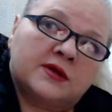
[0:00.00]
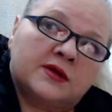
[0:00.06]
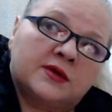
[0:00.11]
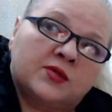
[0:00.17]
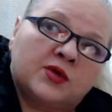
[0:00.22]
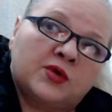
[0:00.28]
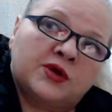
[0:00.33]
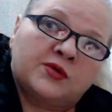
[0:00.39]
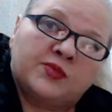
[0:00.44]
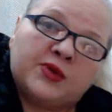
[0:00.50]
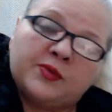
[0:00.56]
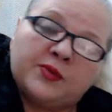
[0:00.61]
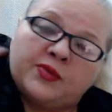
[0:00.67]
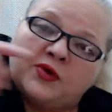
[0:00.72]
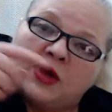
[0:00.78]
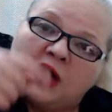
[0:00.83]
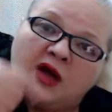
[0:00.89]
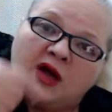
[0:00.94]
when
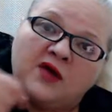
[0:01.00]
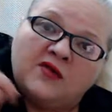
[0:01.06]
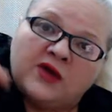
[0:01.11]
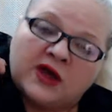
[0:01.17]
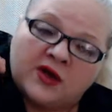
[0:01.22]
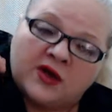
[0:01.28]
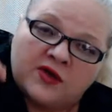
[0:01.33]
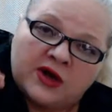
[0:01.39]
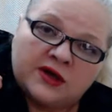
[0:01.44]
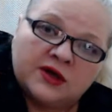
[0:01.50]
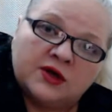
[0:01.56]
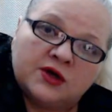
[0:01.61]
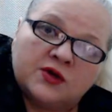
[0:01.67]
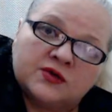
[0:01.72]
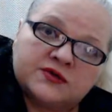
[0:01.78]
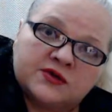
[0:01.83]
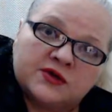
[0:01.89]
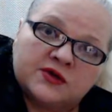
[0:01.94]
people have like runny
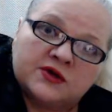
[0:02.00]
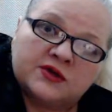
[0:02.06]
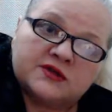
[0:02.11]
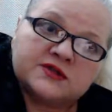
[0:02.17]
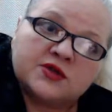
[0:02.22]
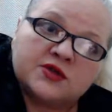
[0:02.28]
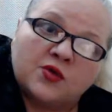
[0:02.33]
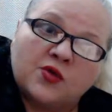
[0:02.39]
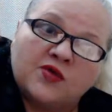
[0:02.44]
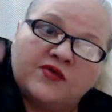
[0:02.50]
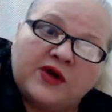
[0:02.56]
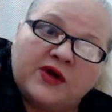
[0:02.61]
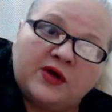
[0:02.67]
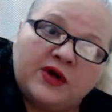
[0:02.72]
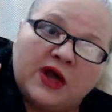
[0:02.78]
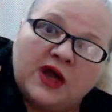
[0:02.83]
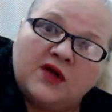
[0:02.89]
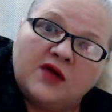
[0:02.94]
nose or anything. So
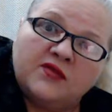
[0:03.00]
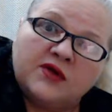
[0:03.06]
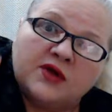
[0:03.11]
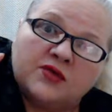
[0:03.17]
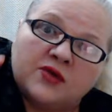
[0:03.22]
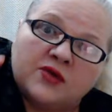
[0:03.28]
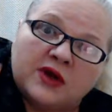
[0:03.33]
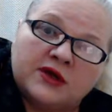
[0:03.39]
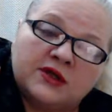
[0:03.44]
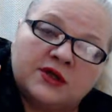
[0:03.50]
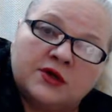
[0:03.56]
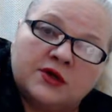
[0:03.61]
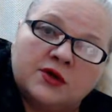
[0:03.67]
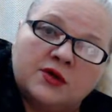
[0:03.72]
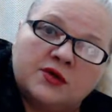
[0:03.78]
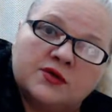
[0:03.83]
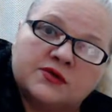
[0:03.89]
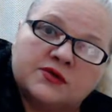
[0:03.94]
without having a runny
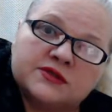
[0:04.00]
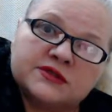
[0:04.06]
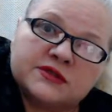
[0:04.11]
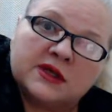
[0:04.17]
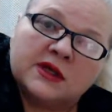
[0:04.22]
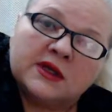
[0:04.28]
nose,